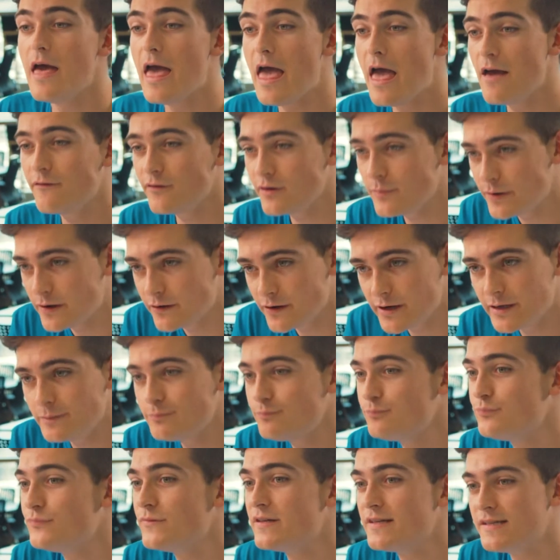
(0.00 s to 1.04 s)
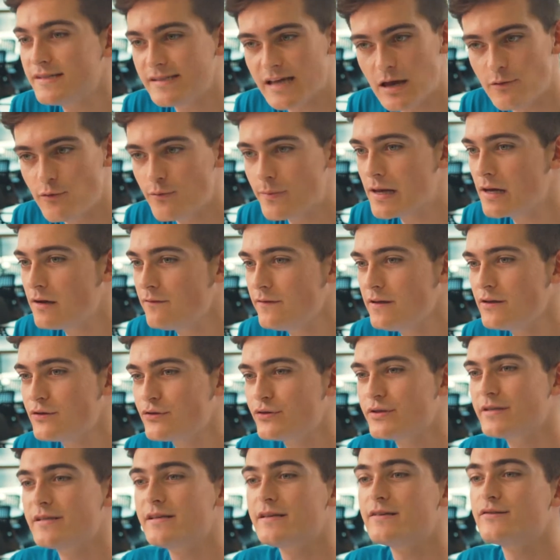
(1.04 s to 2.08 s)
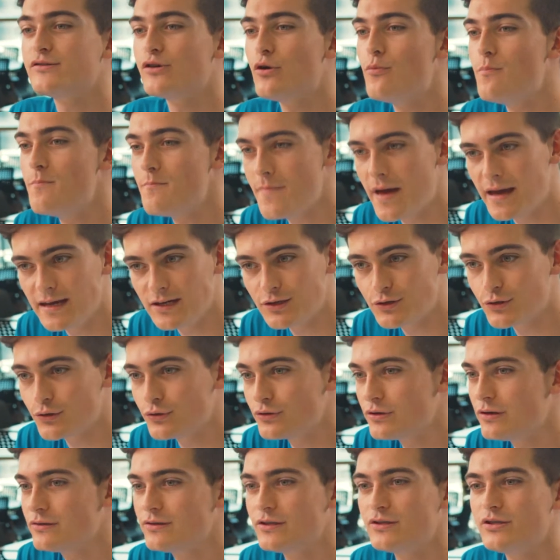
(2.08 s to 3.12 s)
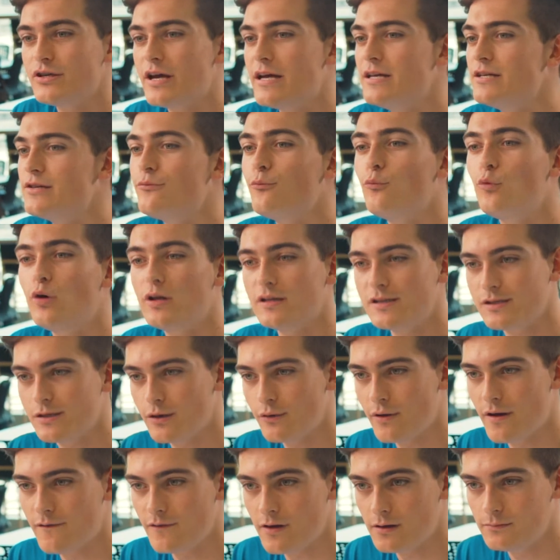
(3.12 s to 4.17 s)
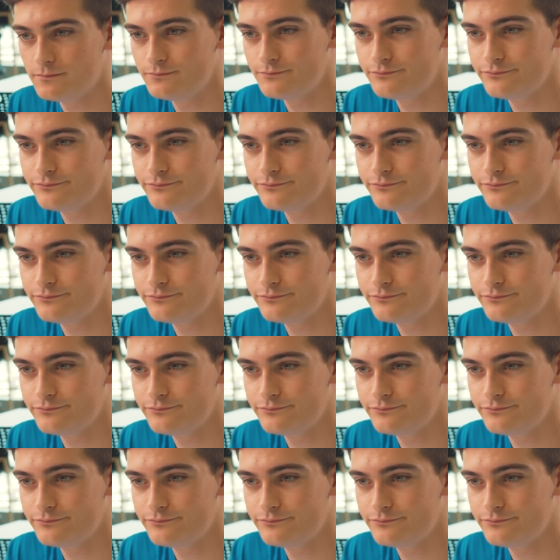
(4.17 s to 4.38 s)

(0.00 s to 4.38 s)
Every period, the same amount of interest, so make sure not to change it whatsoever.